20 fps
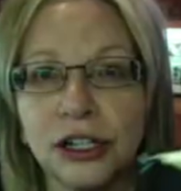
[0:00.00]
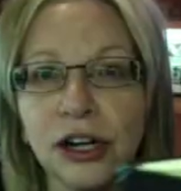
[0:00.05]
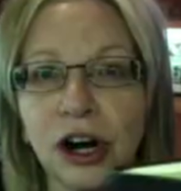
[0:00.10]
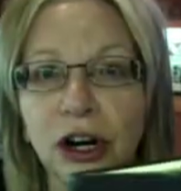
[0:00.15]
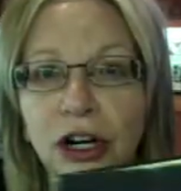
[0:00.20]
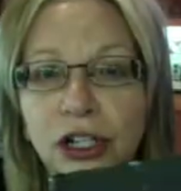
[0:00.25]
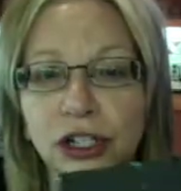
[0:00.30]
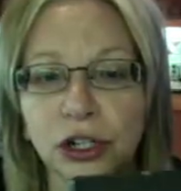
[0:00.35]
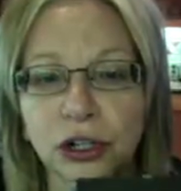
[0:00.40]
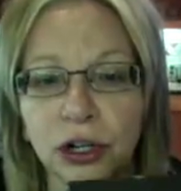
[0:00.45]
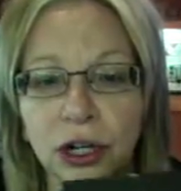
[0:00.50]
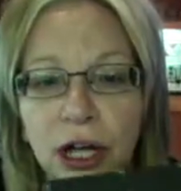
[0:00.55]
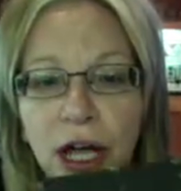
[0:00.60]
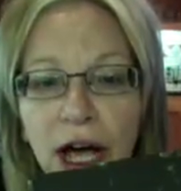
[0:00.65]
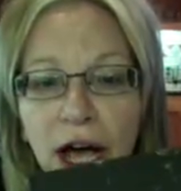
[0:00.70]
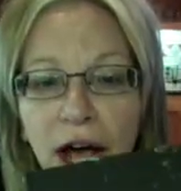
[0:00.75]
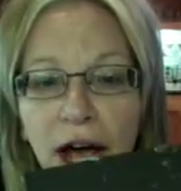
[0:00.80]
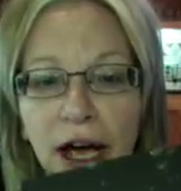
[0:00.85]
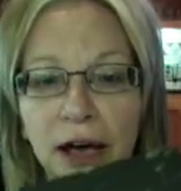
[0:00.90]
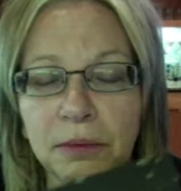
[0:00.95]
art journal.
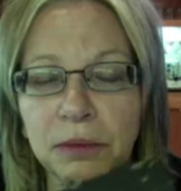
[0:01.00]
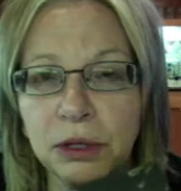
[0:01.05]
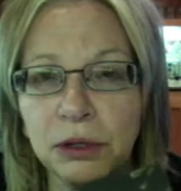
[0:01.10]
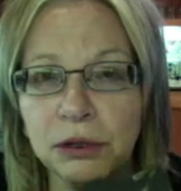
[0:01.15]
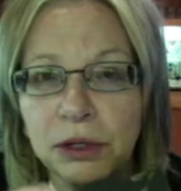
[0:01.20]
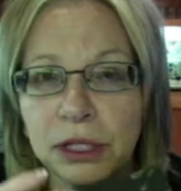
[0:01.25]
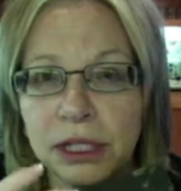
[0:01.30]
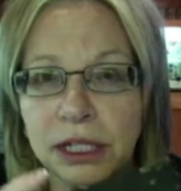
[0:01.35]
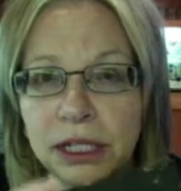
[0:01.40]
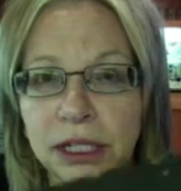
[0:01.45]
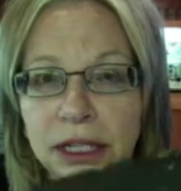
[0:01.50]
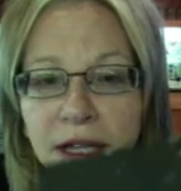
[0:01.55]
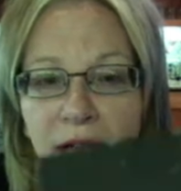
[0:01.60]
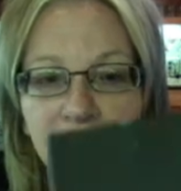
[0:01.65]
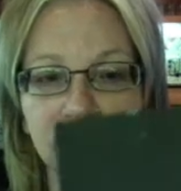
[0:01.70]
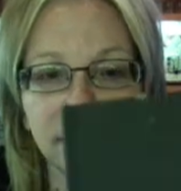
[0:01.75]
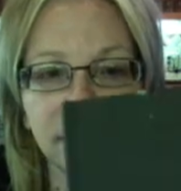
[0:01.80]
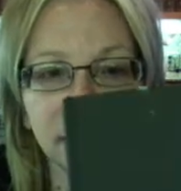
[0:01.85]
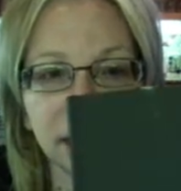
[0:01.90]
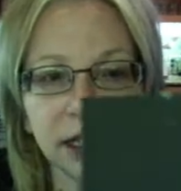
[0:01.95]
I'm using,
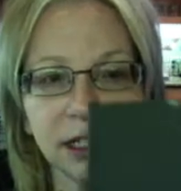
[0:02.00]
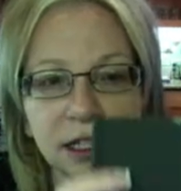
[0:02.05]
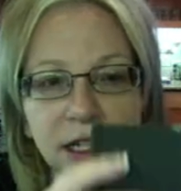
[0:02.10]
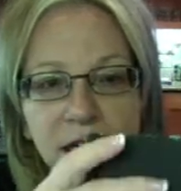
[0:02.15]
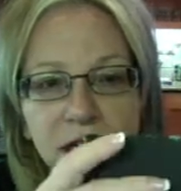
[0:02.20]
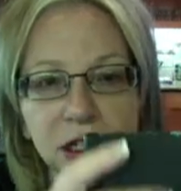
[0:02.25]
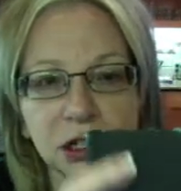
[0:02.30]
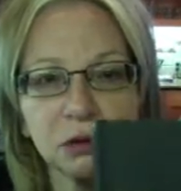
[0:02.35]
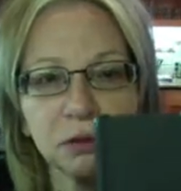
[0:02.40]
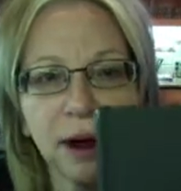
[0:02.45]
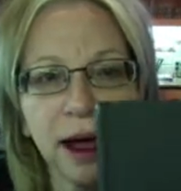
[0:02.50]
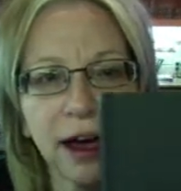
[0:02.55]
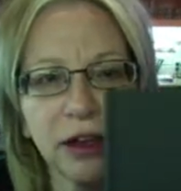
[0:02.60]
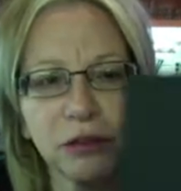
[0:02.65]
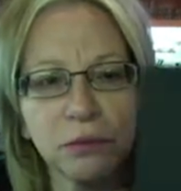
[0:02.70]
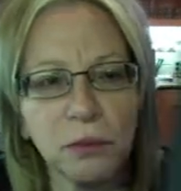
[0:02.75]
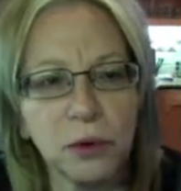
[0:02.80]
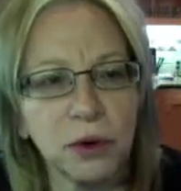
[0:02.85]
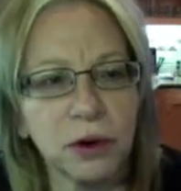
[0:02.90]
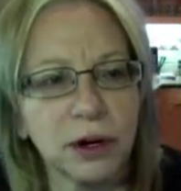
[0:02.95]
this is a
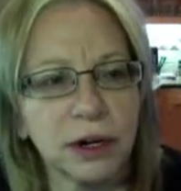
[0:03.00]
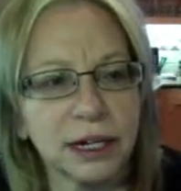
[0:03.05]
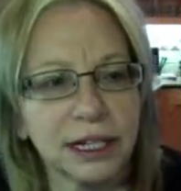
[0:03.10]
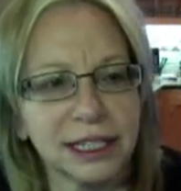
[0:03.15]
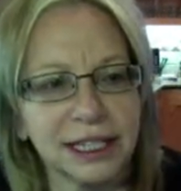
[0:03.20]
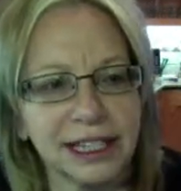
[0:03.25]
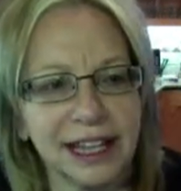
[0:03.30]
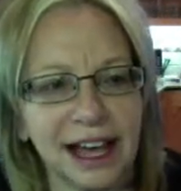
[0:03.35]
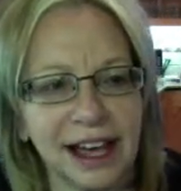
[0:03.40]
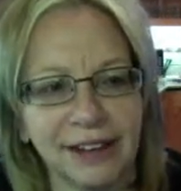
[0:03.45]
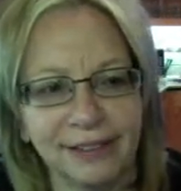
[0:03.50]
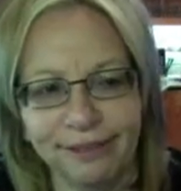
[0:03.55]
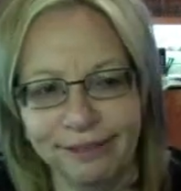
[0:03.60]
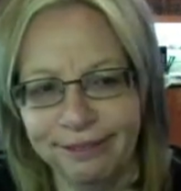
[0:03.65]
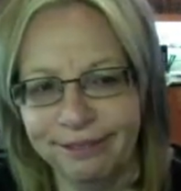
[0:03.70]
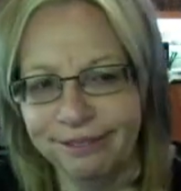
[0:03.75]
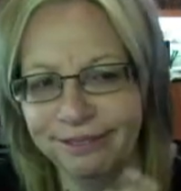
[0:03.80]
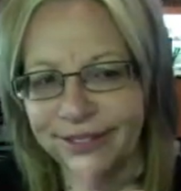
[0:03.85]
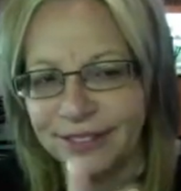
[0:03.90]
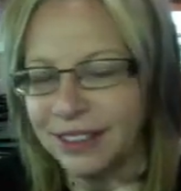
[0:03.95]
Strathmore. It's that,
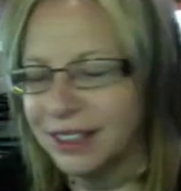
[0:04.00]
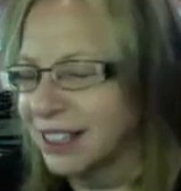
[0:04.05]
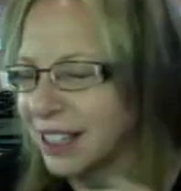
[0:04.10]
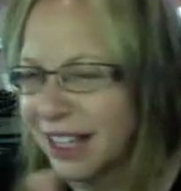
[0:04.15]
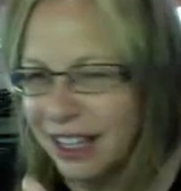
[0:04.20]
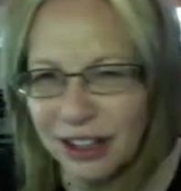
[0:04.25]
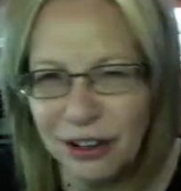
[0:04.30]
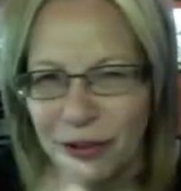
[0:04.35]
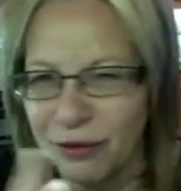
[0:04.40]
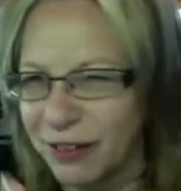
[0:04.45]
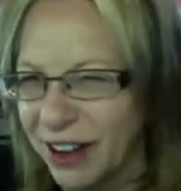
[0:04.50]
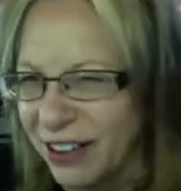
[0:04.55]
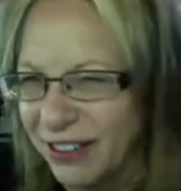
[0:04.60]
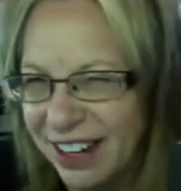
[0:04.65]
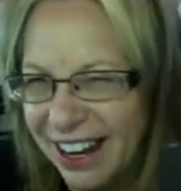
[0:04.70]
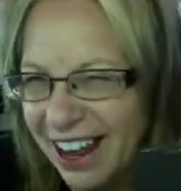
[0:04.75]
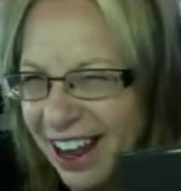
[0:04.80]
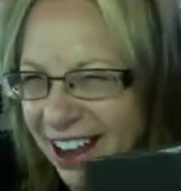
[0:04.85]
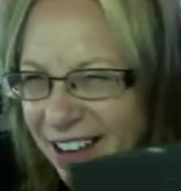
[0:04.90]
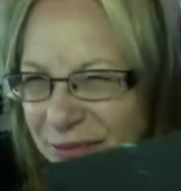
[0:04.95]
I don't know,
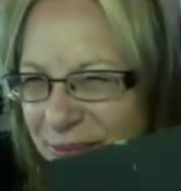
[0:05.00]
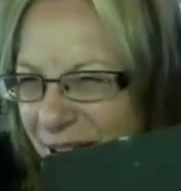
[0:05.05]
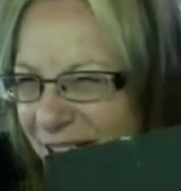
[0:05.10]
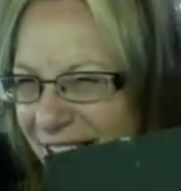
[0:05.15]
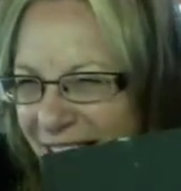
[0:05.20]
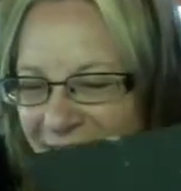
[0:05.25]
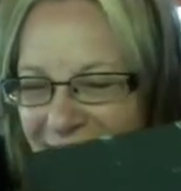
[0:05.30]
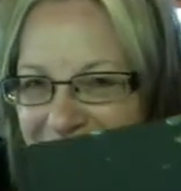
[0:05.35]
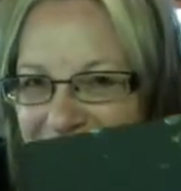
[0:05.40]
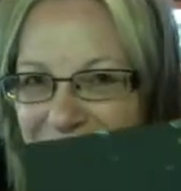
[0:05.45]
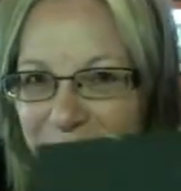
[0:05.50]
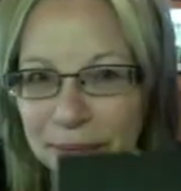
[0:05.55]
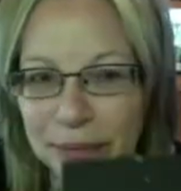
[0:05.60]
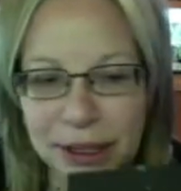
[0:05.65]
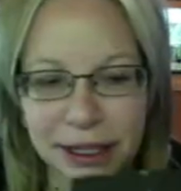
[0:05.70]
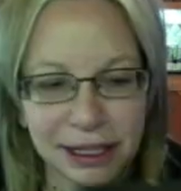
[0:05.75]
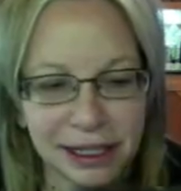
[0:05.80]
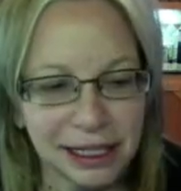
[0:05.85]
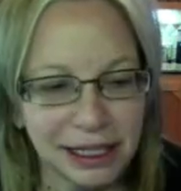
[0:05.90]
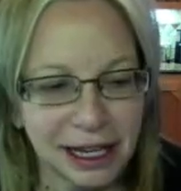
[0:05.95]
5.5 by 8
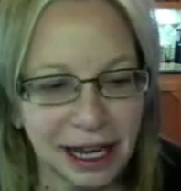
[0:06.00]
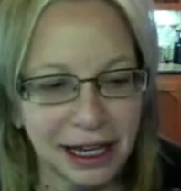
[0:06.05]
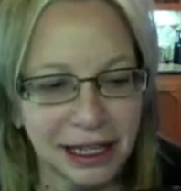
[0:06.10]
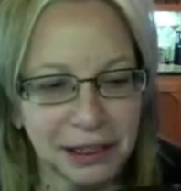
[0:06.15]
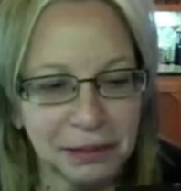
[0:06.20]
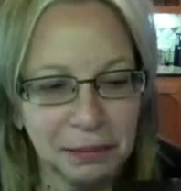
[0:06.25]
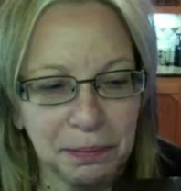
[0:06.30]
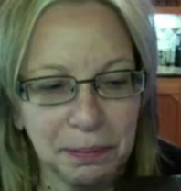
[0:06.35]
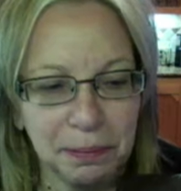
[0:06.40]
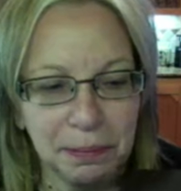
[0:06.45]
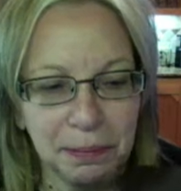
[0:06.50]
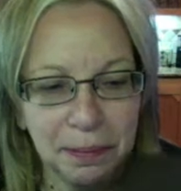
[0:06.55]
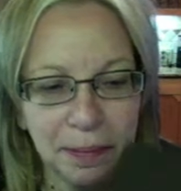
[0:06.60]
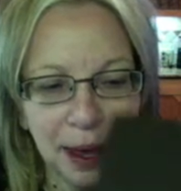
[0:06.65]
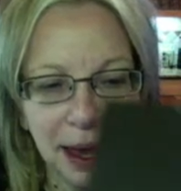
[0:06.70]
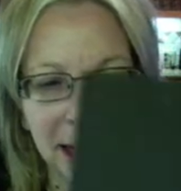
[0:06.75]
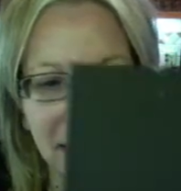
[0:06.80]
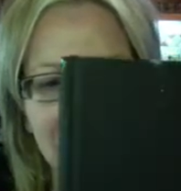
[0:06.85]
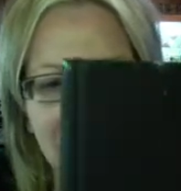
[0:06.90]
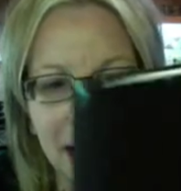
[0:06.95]
something size
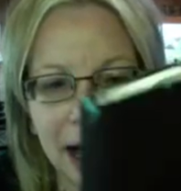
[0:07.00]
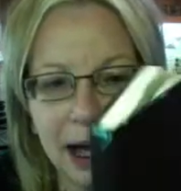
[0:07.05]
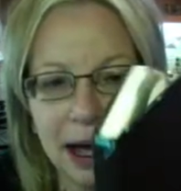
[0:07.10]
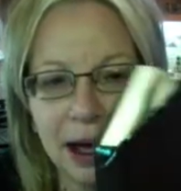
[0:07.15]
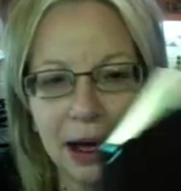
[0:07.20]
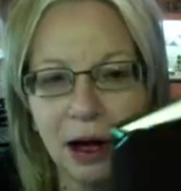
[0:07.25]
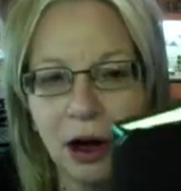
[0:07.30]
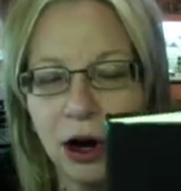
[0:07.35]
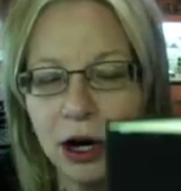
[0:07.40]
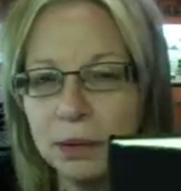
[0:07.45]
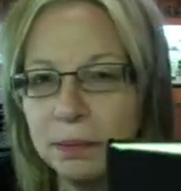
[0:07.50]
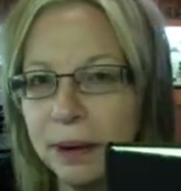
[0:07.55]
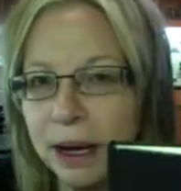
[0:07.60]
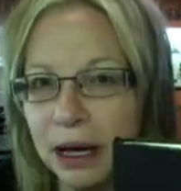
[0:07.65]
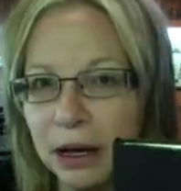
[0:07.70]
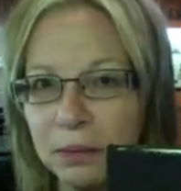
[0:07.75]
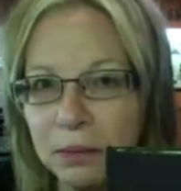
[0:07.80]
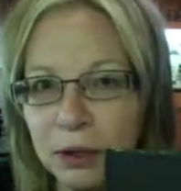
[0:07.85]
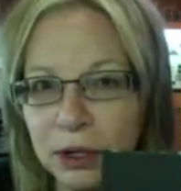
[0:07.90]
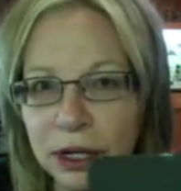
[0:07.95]

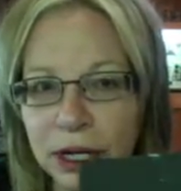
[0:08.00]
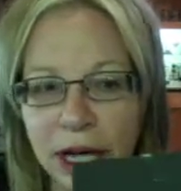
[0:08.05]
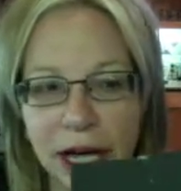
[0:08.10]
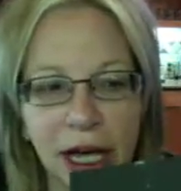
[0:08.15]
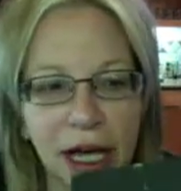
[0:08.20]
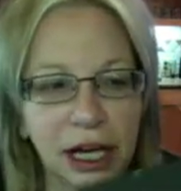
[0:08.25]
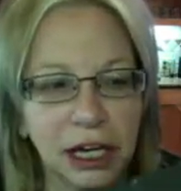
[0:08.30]
hardbound book.